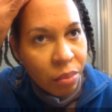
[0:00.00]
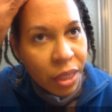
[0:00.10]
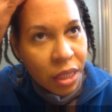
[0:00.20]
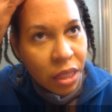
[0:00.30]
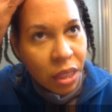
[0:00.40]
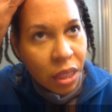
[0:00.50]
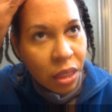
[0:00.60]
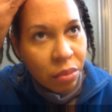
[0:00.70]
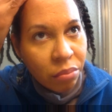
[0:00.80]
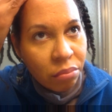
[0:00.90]
is
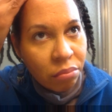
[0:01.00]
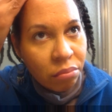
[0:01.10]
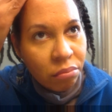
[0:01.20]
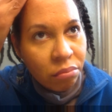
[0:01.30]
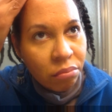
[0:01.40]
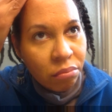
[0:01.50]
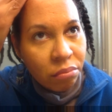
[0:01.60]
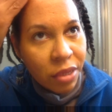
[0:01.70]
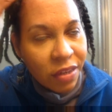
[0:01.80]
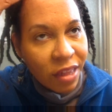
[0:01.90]

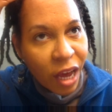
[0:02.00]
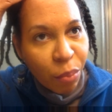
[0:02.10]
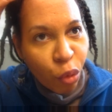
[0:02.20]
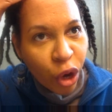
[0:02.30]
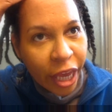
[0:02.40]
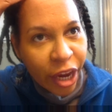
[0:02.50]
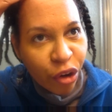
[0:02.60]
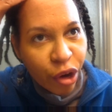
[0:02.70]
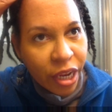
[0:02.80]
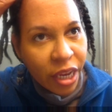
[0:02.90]
a lot more
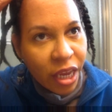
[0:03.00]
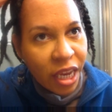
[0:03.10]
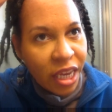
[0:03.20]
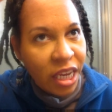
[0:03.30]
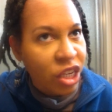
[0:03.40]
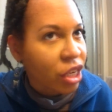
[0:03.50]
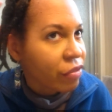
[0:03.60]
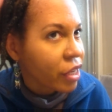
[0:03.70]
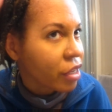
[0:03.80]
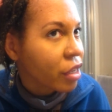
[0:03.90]
hair in each
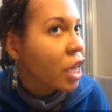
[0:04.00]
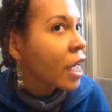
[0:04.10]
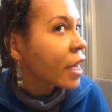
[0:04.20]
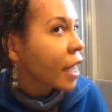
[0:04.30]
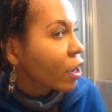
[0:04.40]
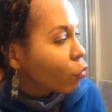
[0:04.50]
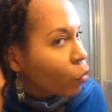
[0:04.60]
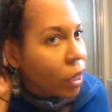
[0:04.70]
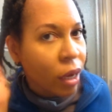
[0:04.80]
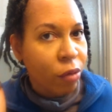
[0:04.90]
area. Now,
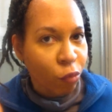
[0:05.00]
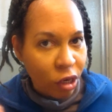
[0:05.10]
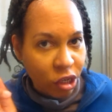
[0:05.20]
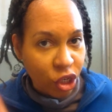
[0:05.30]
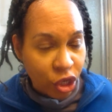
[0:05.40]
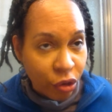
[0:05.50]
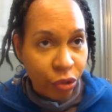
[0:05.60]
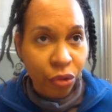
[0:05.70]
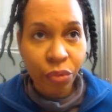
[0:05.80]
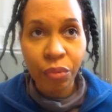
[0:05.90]
what I want to show
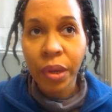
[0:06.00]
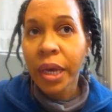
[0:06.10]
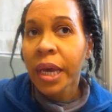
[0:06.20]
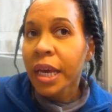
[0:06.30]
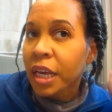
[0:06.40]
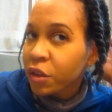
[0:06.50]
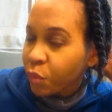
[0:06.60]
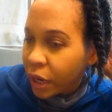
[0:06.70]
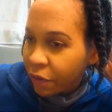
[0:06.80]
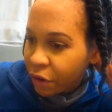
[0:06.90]
you is
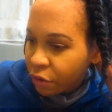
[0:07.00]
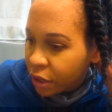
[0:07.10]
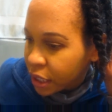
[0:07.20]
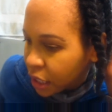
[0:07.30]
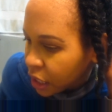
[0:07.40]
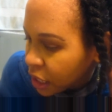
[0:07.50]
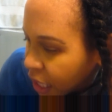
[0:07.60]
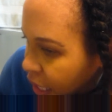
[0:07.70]
what I've noticed is